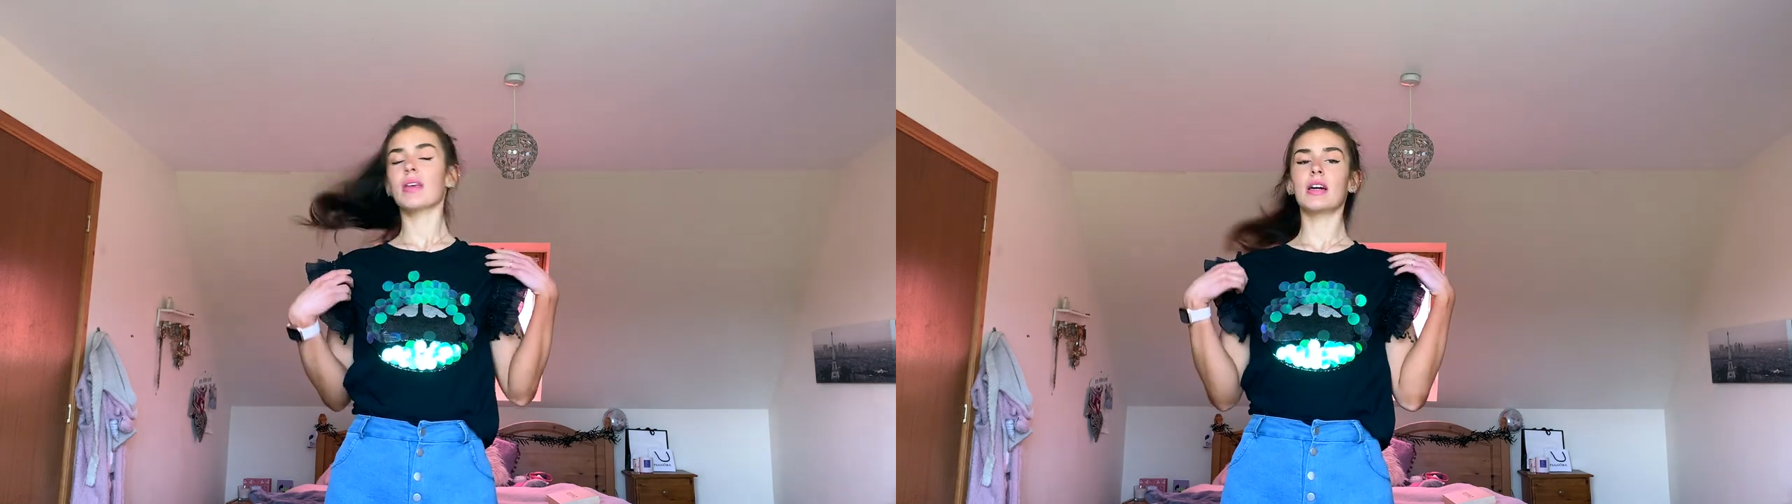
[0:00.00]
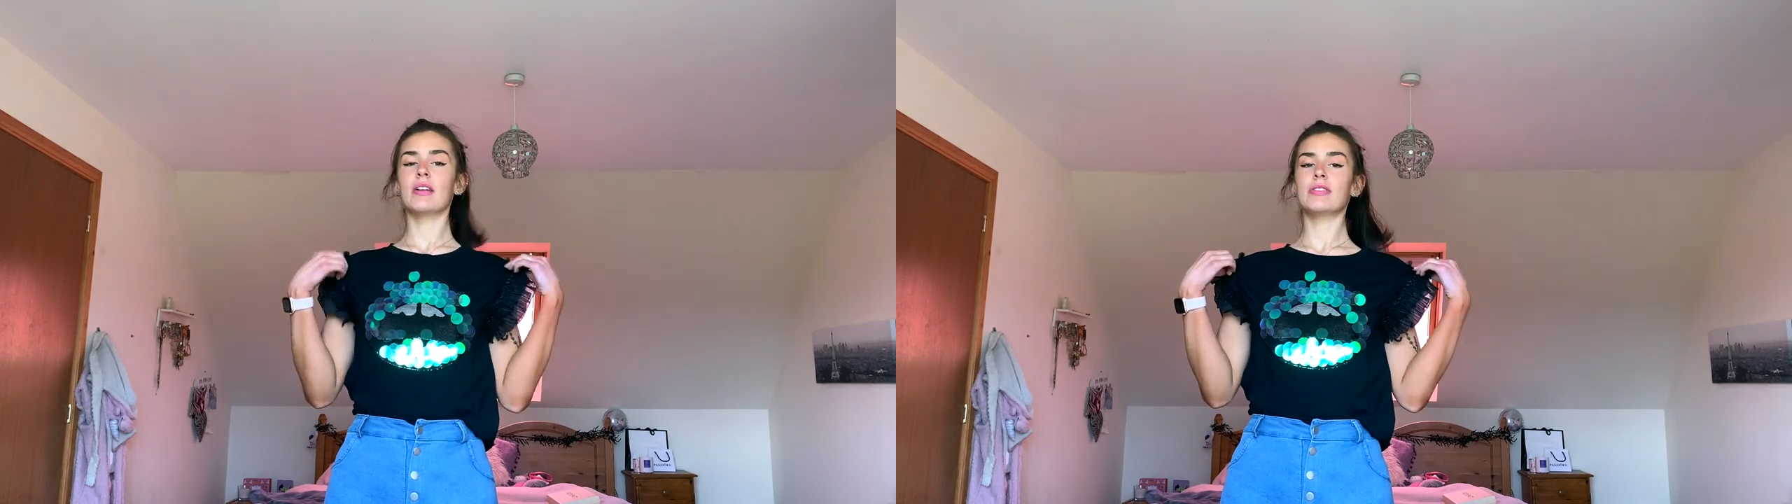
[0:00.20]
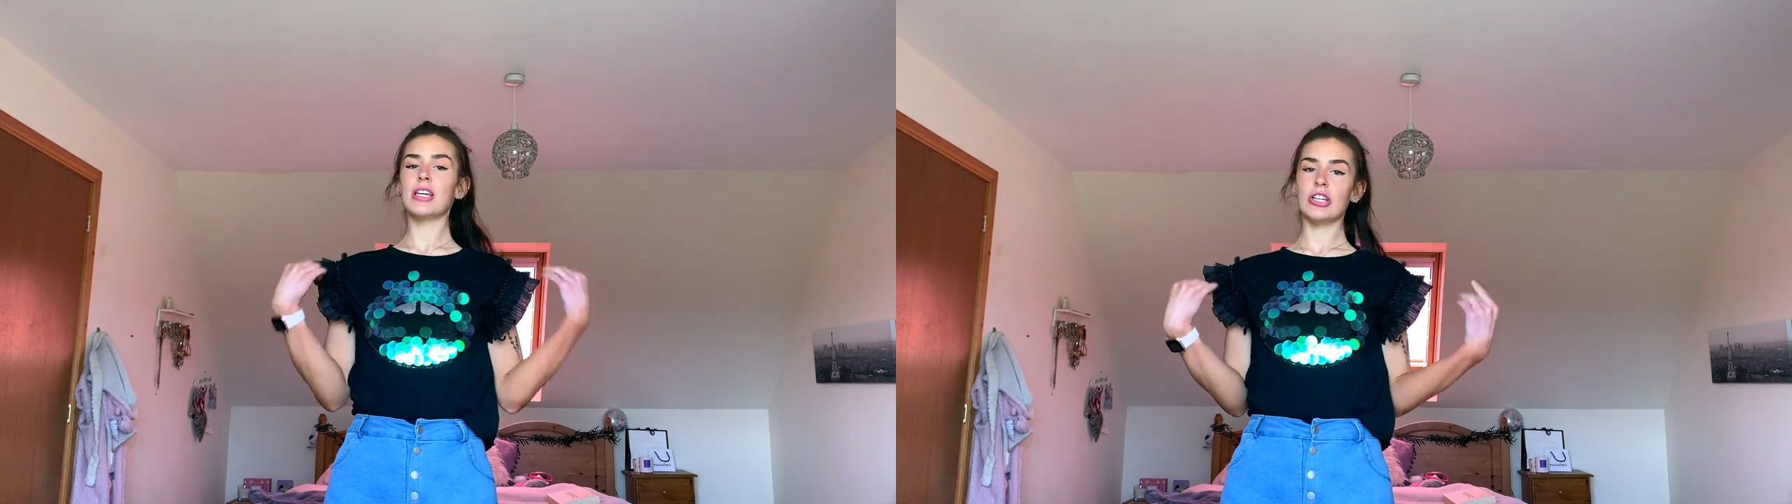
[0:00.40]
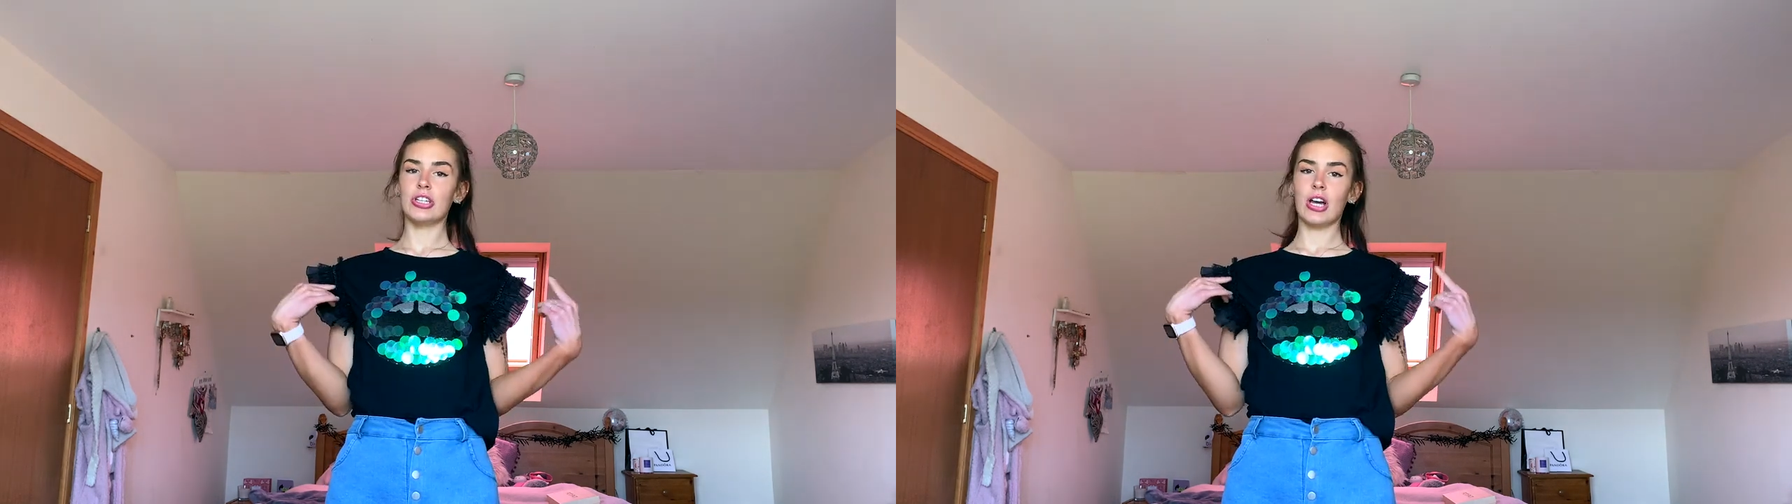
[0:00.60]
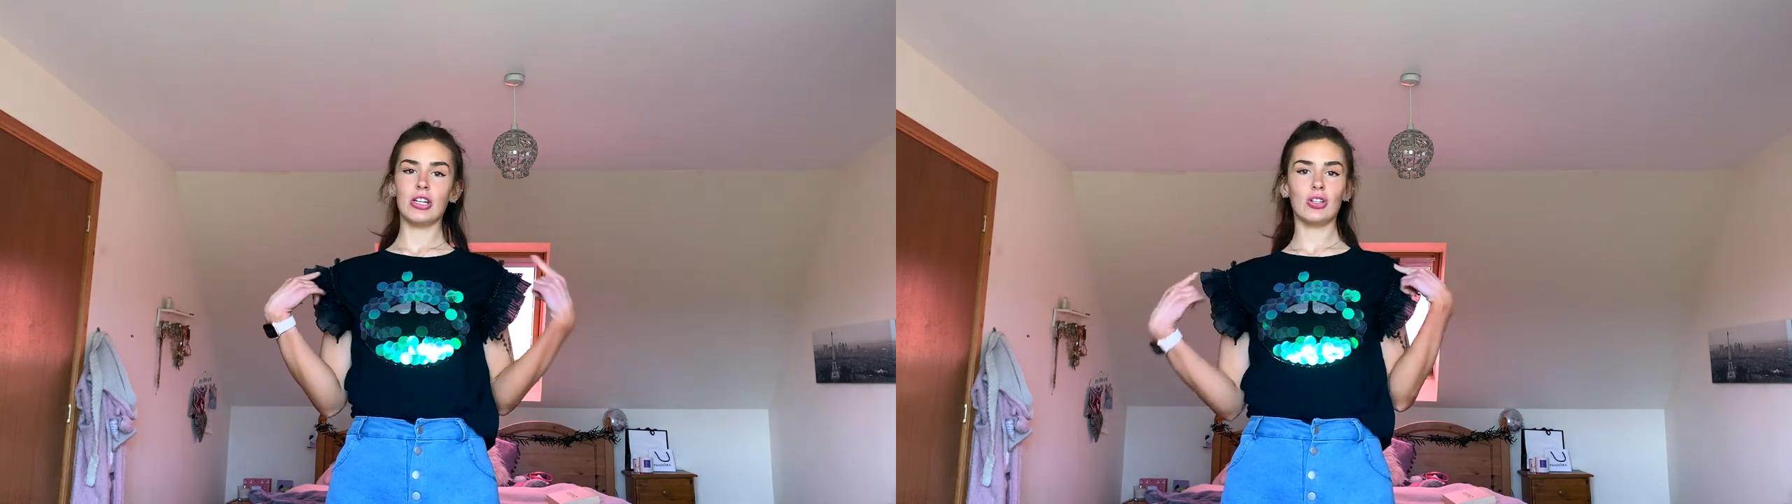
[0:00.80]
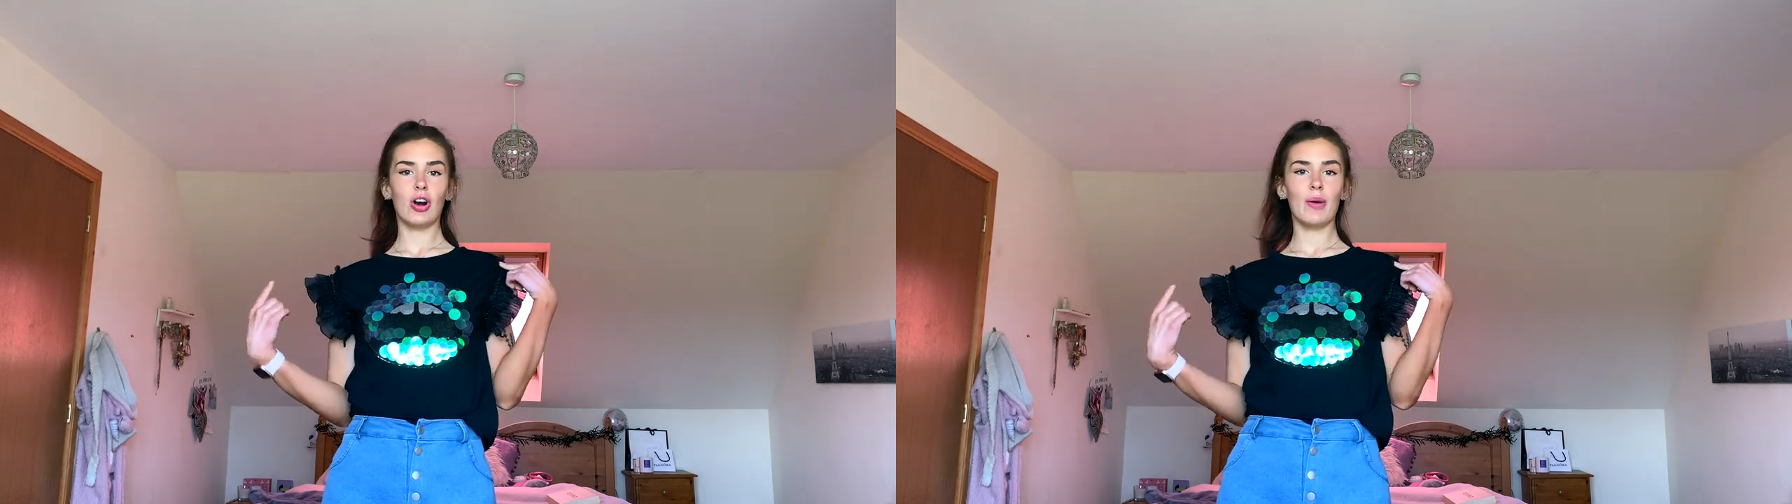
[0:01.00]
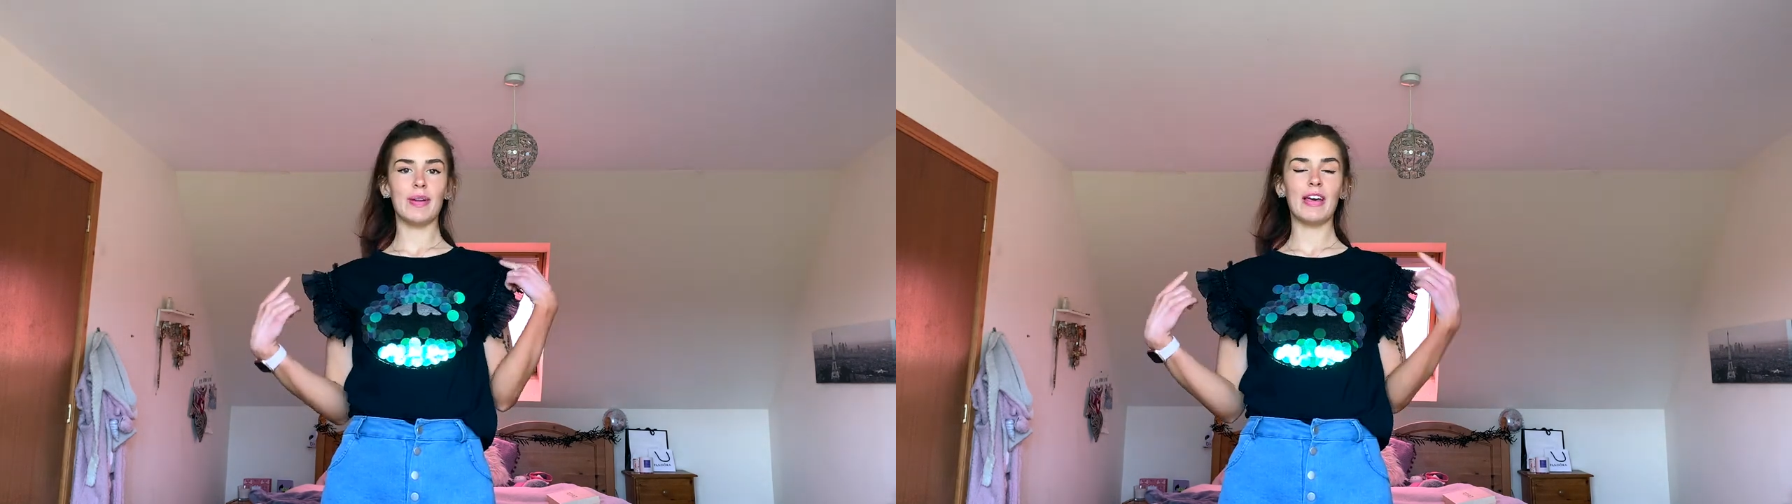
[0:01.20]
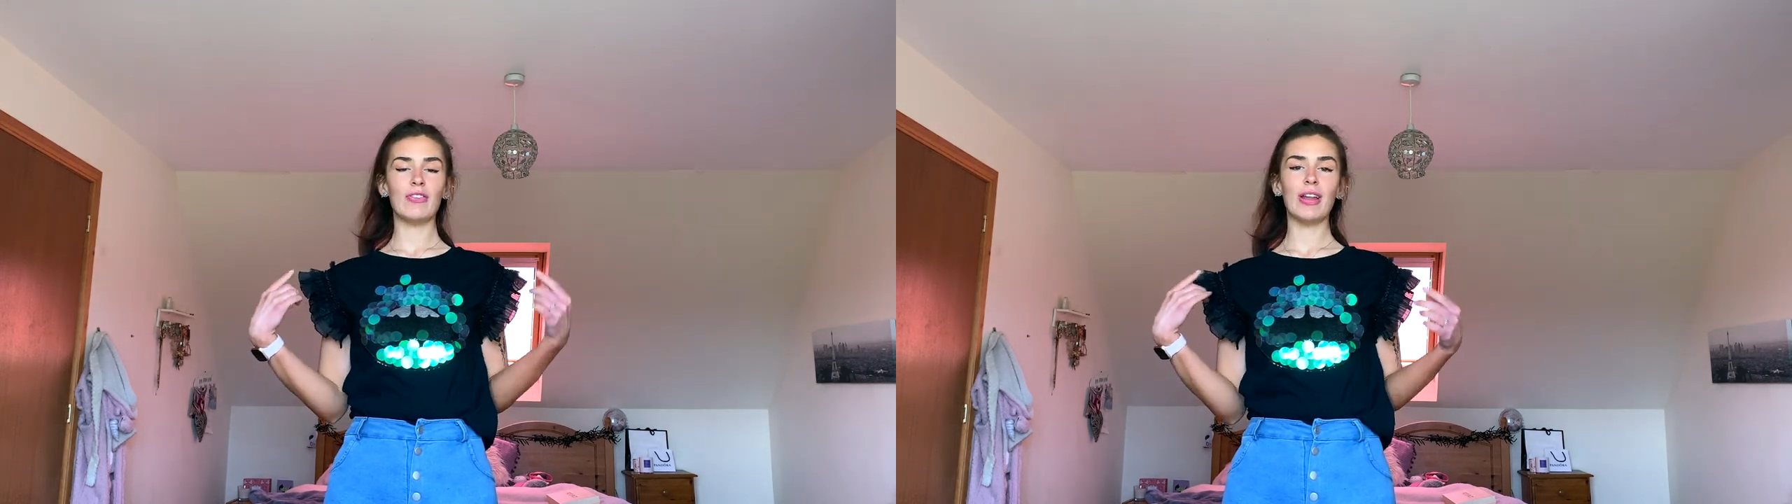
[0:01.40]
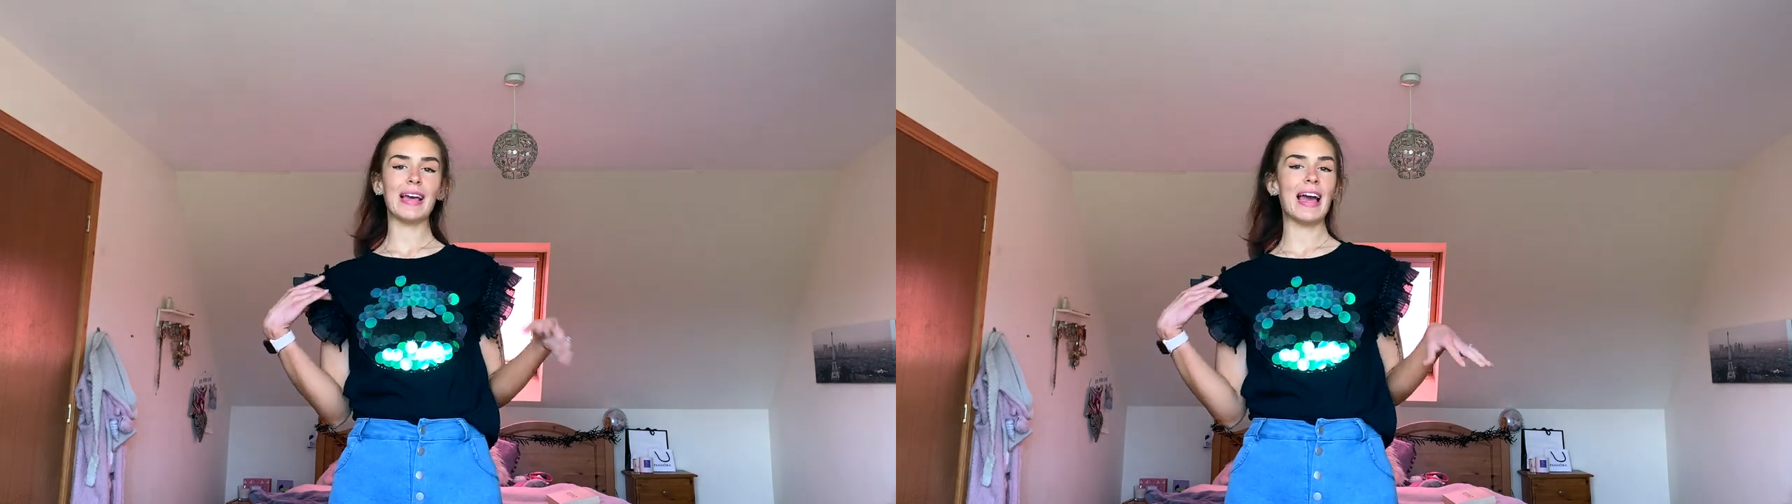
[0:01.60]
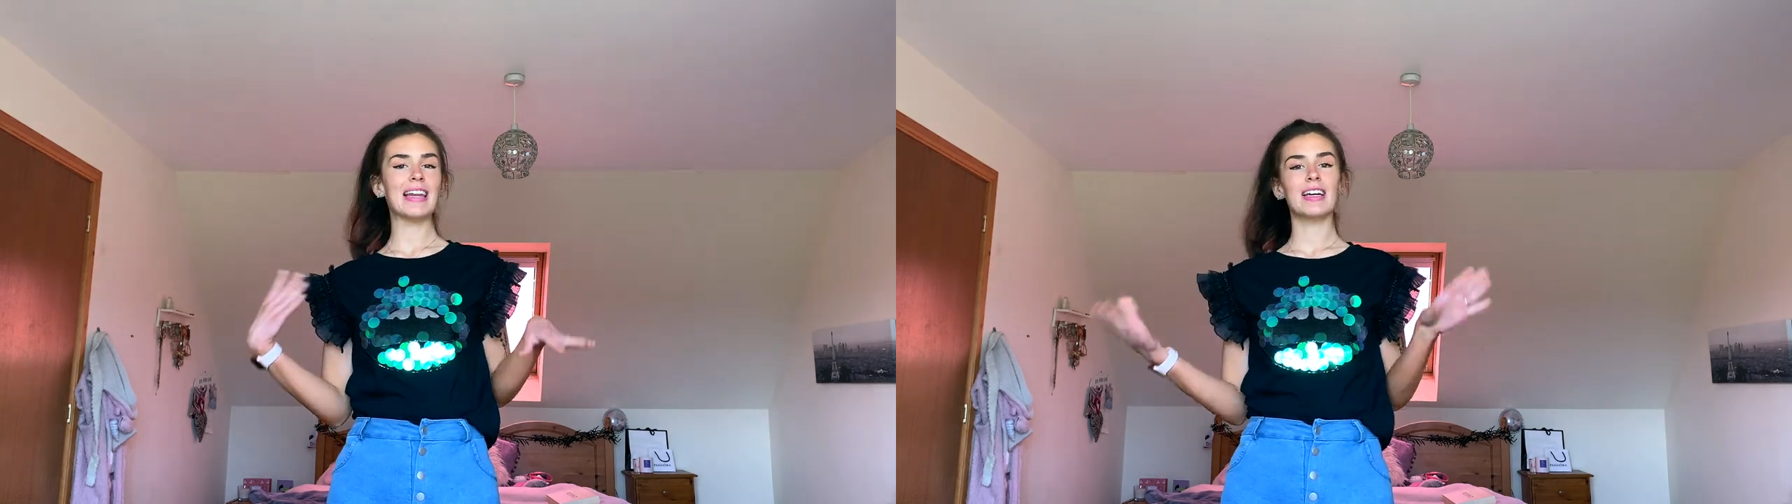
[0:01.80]
kind of t-shirt top, and I feel like
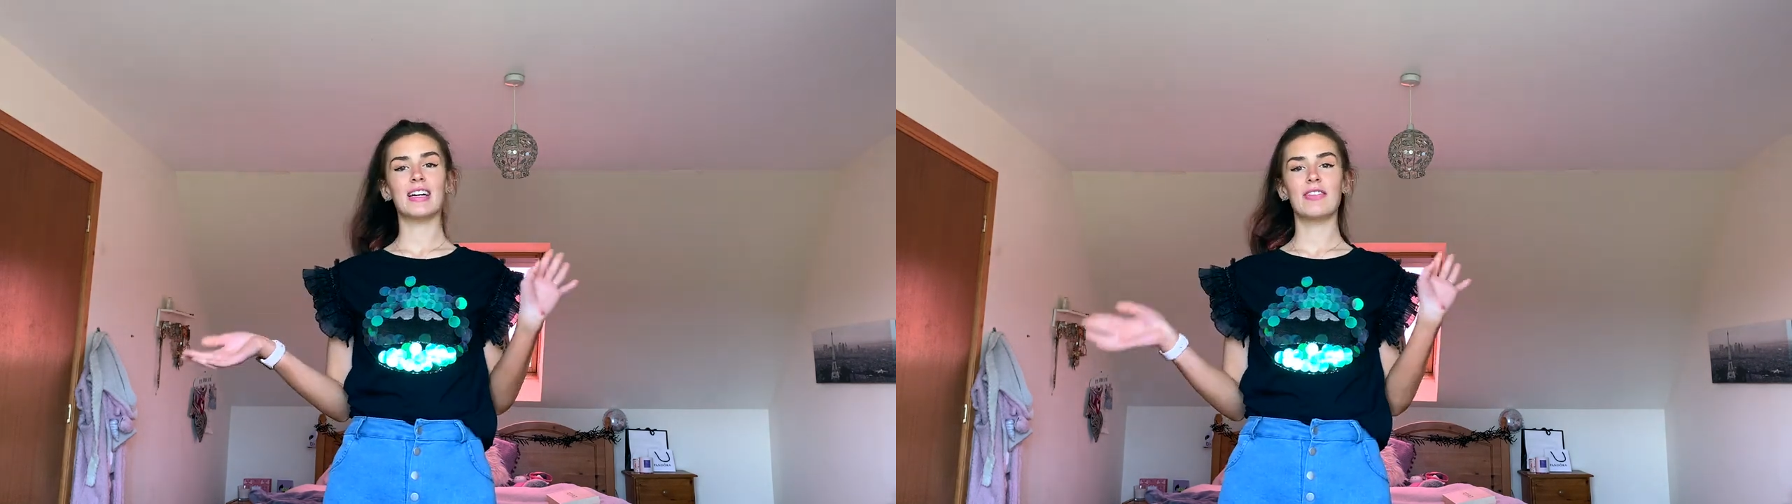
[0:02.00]
any kind